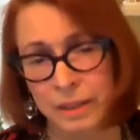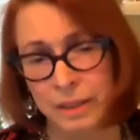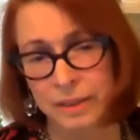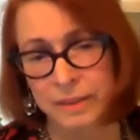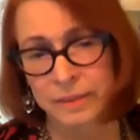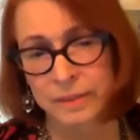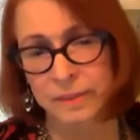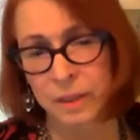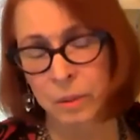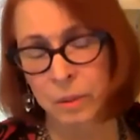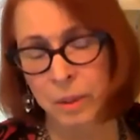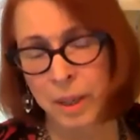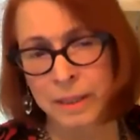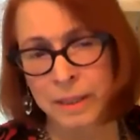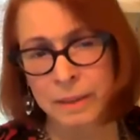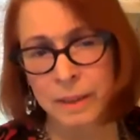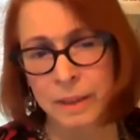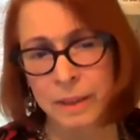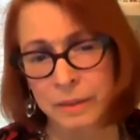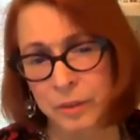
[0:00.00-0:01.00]
So I
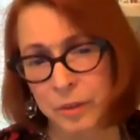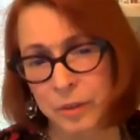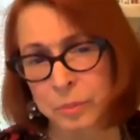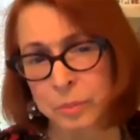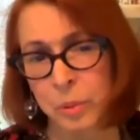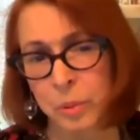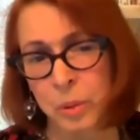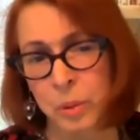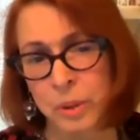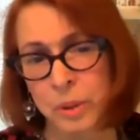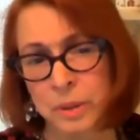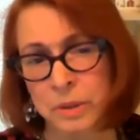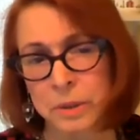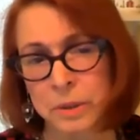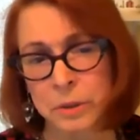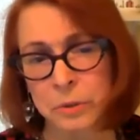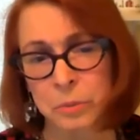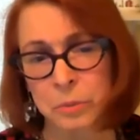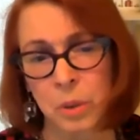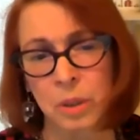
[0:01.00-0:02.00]
think it's important
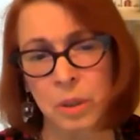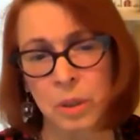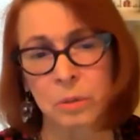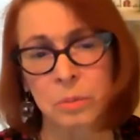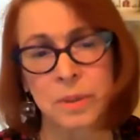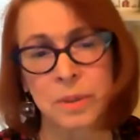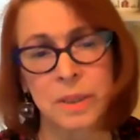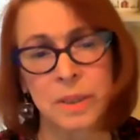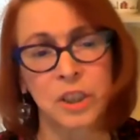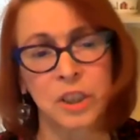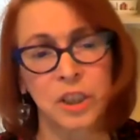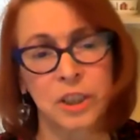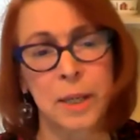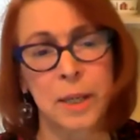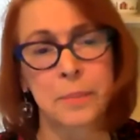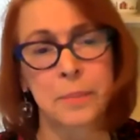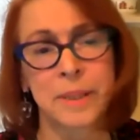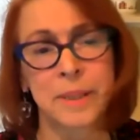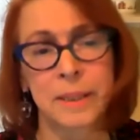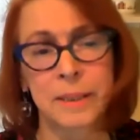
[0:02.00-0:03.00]
to work with the
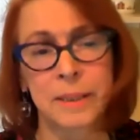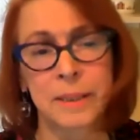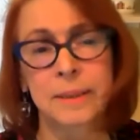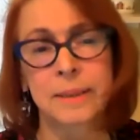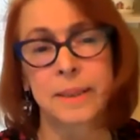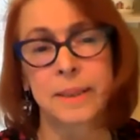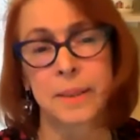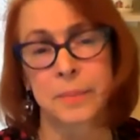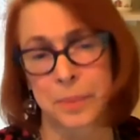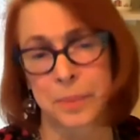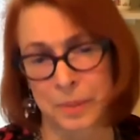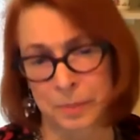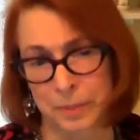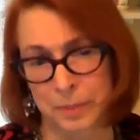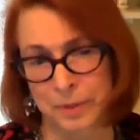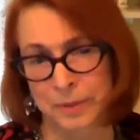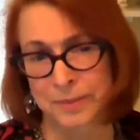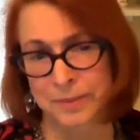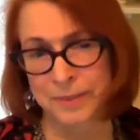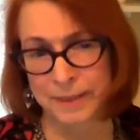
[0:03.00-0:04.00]
shame and guilt that
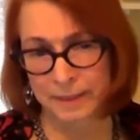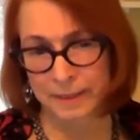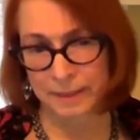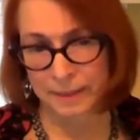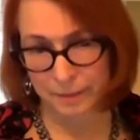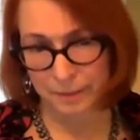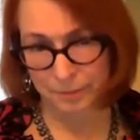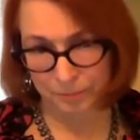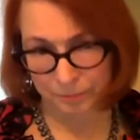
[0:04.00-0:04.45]
people feel.